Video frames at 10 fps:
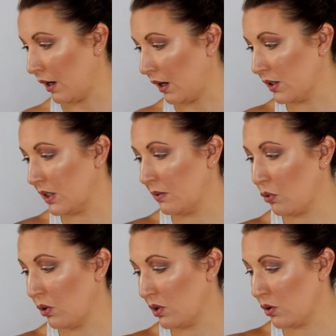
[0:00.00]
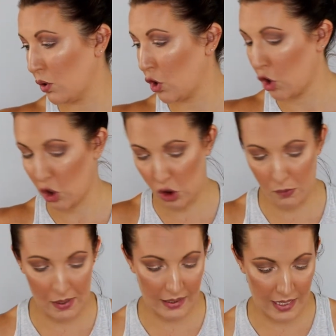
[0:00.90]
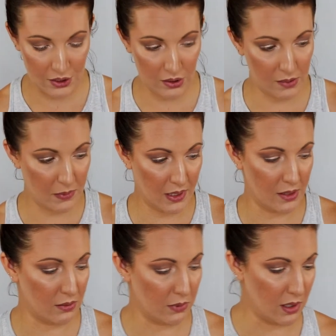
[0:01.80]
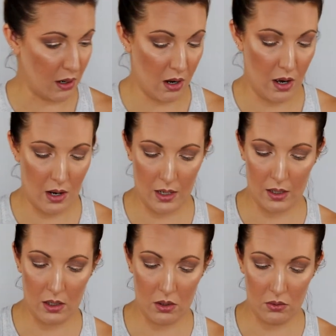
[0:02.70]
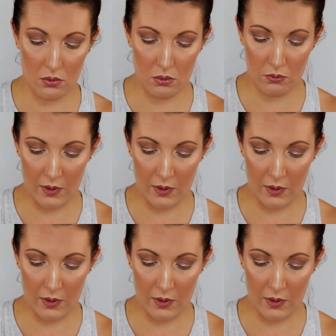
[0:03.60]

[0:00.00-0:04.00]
I also am going to curl my lashes because we are not going to do